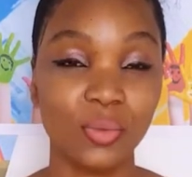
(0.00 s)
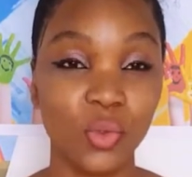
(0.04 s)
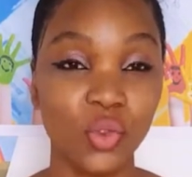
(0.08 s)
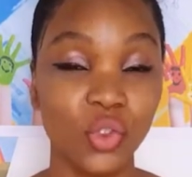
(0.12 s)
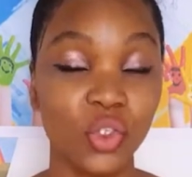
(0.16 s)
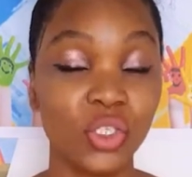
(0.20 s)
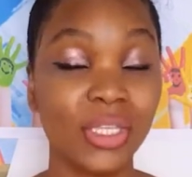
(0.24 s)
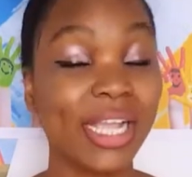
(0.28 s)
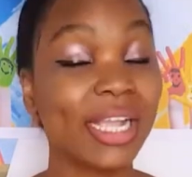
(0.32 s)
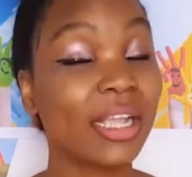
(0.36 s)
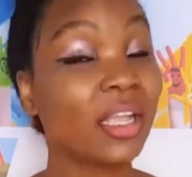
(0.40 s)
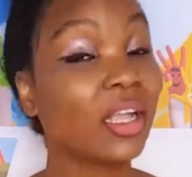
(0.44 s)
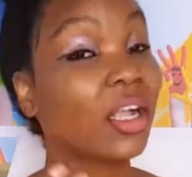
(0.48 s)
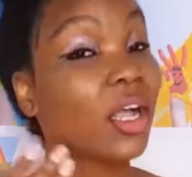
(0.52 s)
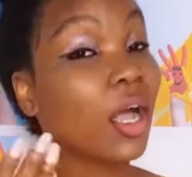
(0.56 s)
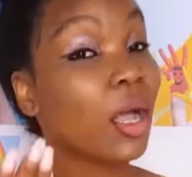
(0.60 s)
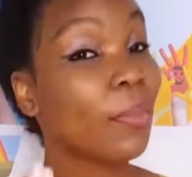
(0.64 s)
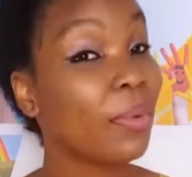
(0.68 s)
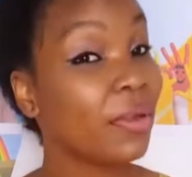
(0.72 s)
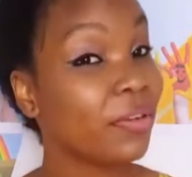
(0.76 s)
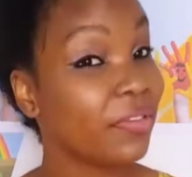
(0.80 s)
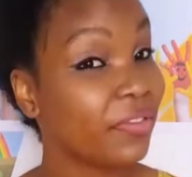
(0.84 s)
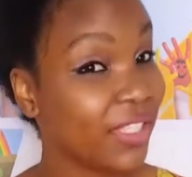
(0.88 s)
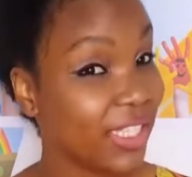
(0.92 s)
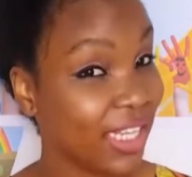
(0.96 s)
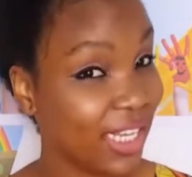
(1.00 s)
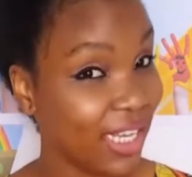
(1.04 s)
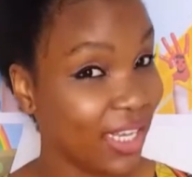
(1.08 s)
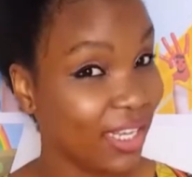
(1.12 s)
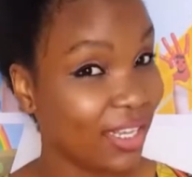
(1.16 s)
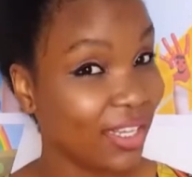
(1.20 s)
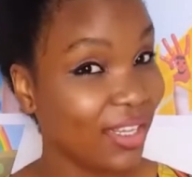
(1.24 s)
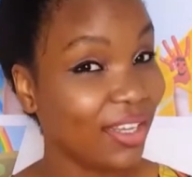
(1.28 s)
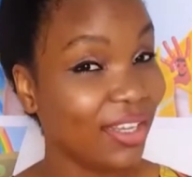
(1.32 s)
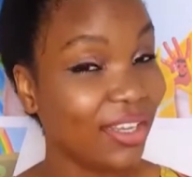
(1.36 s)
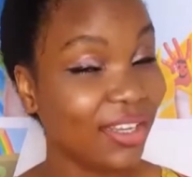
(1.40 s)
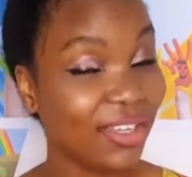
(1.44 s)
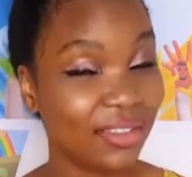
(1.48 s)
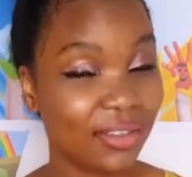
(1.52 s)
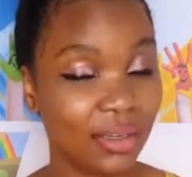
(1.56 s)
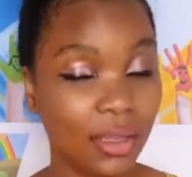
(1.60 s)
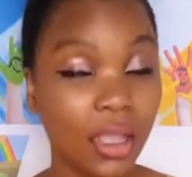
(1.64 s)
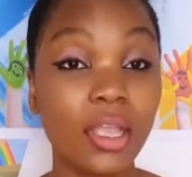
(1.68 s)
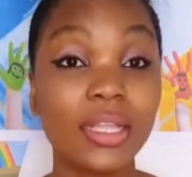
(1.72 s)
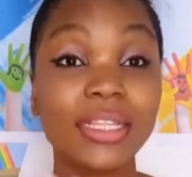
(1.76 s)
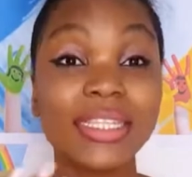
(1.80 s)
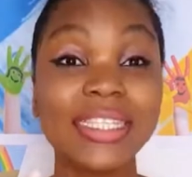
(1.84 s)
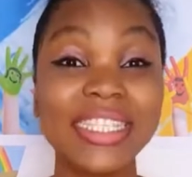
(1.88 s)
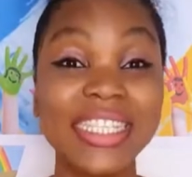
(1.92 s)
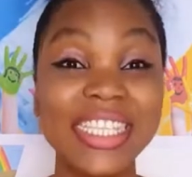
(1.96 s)
would you like a cup of tea?
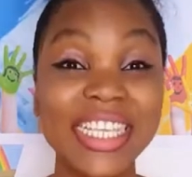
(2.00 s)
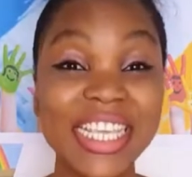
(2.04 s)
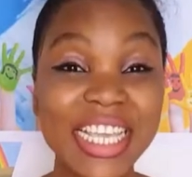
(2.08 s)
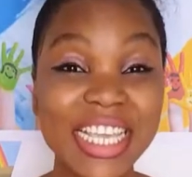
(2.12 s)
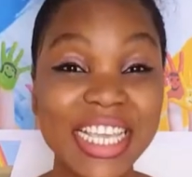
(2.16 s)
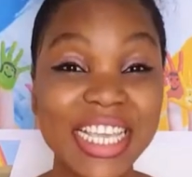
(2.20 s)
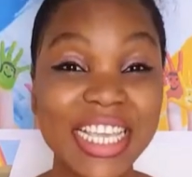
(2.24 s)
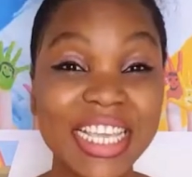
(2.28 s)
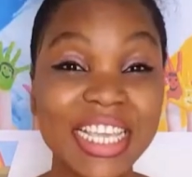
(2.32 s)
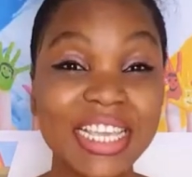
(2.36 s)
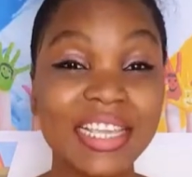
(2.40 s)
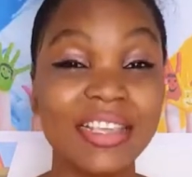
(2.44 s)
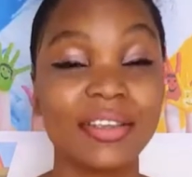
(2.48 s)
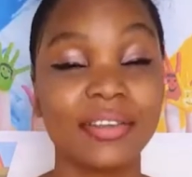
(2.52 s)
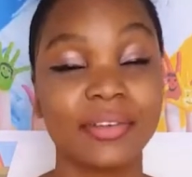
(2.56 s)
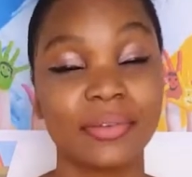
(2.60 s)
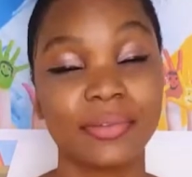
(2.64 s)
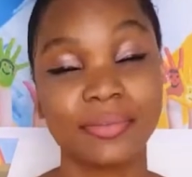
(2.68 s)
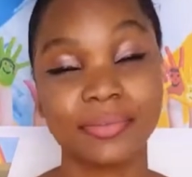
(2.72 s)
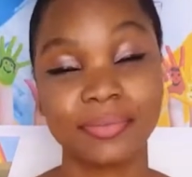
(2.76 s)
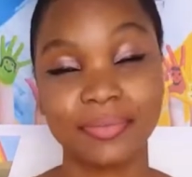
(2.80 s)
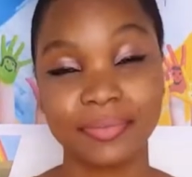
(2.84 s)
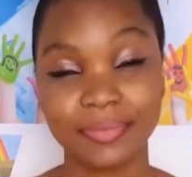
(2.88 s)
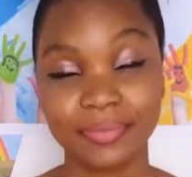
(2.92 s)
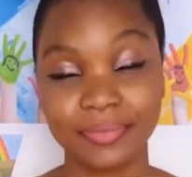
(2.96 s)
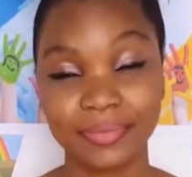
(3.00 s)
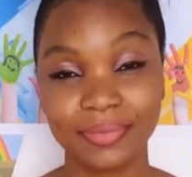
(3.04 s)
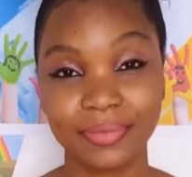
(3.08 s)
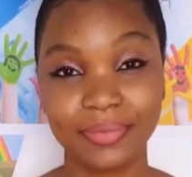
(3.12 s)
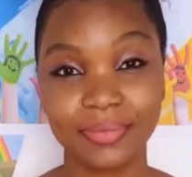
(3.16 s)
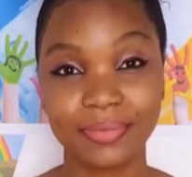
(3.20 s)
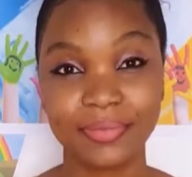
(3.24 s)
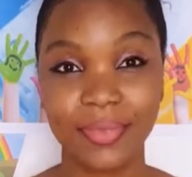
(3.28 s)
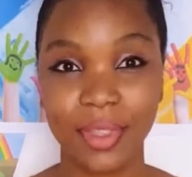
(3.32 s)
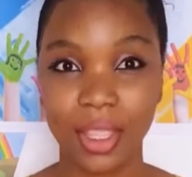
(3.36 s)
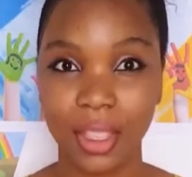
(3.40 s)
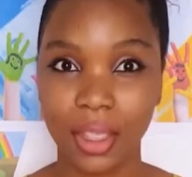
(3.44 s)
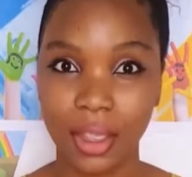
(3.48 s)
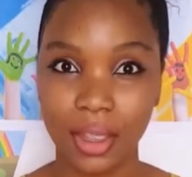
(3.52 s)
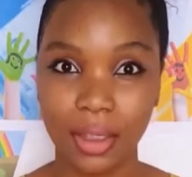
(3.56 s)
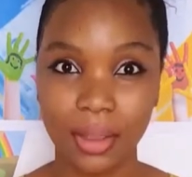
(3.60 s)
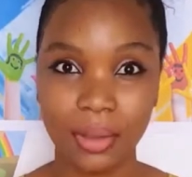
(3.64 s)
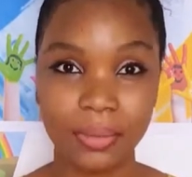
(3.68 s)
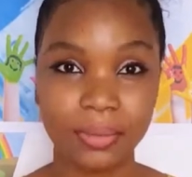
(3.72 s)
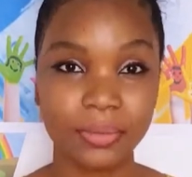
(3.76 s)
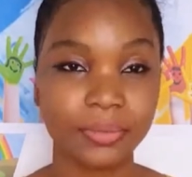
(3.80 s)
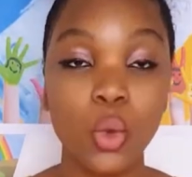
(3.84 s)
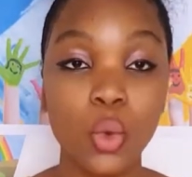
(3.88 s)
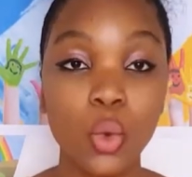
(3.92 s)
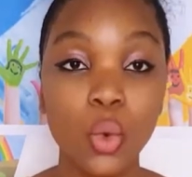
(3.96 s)
Tea,
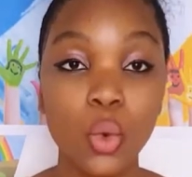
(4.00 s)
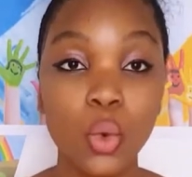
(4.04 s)
okay.